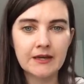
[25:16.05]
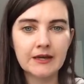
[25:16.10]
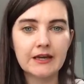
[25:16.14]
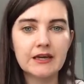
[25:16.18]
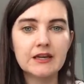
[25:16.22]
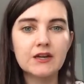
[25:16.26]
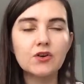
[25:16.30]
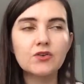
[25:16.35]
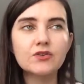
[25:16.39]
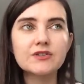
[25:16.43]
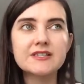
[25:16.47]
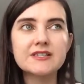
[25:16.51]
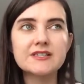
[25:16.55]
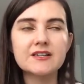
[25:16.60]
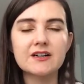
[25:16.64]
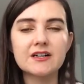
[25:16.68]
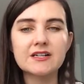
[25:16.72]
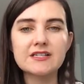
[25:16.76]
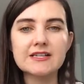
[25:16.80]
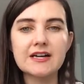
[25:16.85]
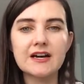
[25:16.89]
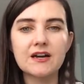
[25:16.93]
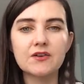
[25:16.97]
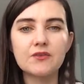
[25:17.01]
It all
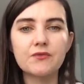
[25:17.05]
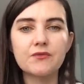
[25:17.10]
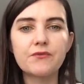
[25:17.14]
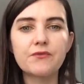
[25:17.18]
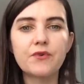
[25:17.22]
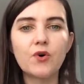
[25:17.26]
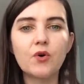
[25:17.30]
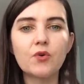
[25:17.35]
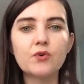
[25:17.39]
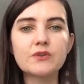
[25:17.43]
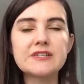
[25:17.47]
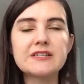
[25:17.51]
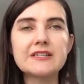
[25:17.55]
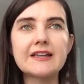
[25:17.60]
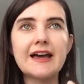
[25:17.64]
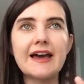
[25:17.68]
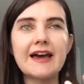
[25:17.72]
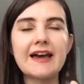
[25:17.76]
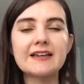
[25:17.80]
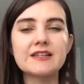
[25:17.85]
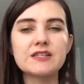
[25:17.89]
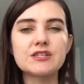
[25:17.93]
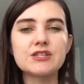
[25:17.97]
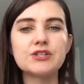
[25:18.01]
starts unfolding
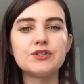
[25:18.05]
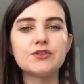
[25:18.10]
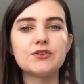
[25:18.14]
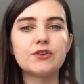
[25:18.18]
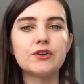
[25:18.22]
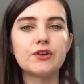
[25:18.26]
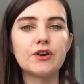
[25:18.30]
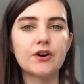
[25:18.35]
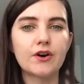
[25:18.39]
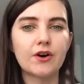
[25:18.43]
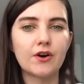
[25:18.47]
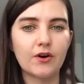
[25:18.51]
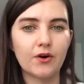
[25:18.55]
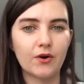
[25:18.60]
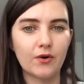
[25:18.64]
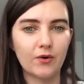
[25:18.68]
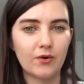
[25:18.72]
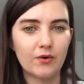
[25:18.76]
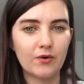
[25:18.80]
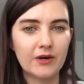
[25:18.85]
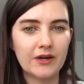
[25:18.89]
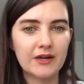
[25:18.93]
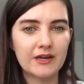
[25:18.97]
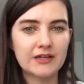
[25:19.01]
as you
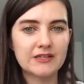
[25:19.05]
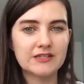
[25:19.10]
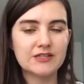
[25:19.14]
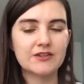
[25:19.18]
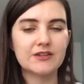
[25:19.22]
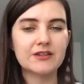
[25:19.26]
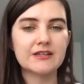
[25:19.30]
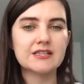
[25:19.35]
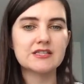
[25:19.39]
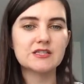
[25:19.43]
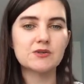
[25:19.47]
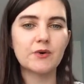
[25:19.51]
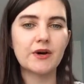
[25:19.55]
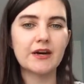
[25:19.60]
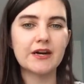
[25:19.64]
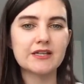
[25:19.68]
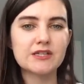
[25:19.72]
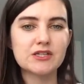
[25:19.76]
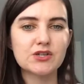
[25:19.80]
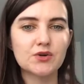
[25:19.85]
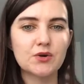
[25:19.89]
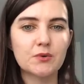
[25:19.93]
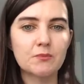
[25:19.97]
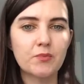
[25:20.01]
go. So that's why
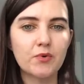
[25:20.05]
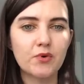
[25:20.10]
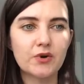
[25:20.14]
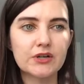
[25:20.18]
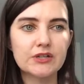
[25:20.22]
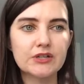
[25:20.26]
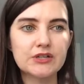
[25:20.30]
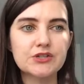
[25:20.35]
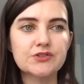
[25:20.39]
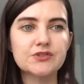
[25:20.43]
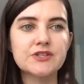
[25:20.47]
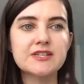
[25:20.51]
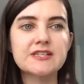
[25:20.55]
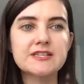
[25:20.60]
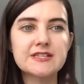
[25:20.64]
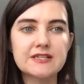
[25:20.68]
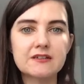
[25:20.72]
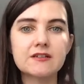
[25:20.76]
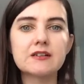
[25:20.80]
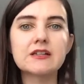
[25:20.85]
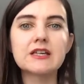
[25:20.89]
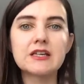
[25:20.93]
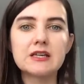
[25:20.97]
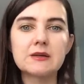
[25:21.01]
it's so important to
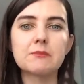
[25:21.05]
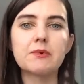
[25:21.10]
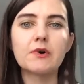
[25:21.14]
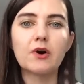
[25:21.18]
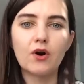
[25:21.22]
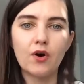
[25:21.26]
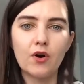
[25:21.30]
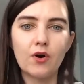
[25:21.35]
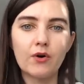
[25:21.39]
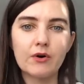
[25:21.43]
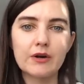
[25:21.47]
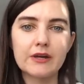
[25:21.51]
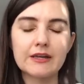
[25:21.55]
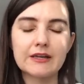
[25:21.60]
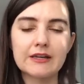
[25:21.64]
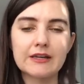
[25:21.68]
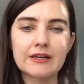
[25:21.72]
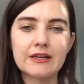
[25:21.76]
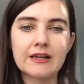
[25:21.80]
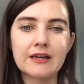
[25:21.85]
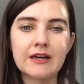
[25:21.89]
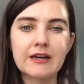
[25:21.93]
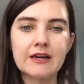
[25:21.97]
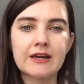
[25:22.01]
still keep
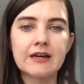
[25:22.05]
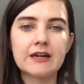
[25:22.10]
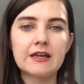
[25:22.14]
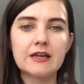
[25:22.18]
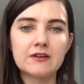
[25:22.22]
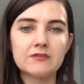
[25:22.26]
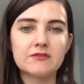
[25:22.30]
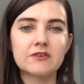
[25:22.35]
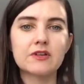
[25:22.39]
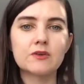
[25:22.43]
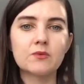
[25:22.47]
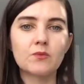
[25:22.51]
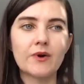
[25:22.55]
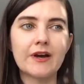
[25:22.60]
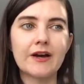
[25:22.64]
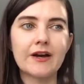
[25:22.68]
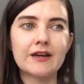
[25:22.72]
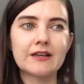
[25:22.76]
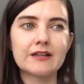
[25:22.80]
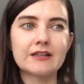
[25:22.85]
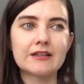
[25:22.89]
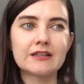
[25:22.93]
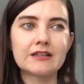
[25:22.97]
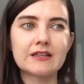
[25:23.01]
going, even
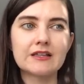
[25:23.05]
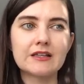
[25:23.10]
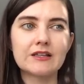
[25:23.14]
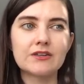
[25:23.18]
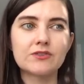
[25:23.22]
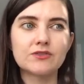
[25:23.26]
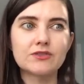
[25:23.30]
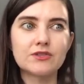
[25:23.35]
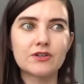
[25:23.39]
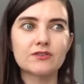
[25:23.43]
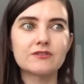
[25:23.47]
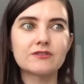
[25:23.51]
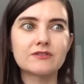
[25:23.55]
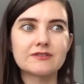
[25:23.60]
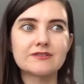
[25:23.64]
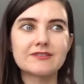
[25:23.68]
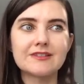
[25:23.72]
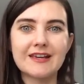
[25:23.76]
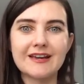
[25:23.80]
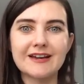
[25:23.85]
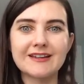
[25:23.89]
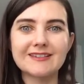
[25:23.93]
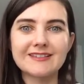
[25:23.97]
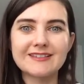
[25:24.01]
when you don't
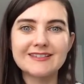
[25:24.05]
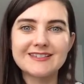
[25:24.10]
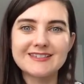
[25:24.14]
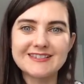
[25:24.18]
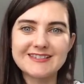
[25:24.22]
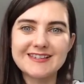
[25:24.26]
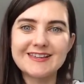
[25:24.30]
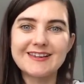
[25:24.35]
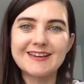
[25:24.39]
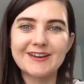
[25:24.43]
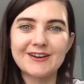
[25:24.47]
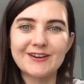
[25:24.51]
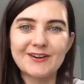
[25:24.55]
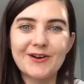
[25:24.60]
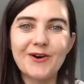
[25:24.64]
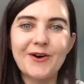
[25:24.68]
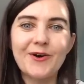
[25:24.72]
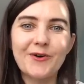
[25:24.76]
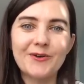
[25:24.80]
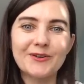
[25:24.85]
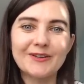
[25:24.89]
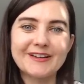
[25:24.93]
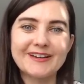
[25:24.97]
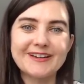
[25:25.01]
yet see and
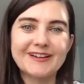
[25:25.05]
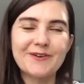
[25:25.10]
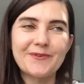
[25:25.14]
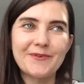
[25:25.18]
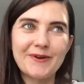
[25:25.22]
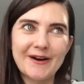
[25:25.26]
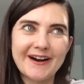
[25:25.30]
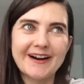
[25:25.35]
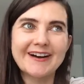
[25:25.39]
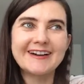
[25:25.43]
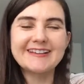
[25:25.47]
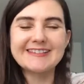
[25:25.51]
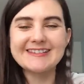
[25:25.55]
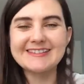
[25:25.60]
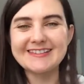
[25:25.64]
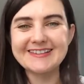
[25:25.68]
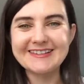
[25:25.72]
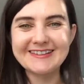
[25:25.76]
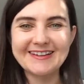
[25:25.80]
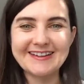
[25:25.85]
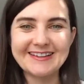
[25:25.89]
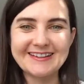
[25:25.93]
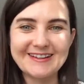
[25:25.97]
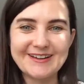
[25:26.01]
know, like, where is it
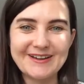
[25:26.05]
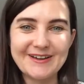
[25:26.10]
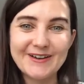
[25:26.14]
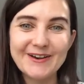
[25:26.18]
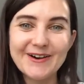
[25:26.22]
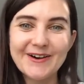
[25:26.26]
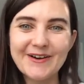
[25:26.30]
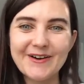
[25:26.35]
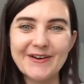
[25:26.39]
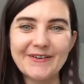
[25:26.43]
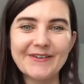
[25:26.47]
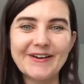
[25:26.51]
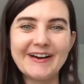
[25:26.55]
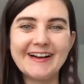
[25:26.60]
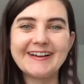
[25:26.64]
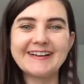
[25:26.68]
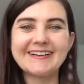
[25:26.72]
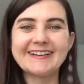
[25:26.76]
gonna go?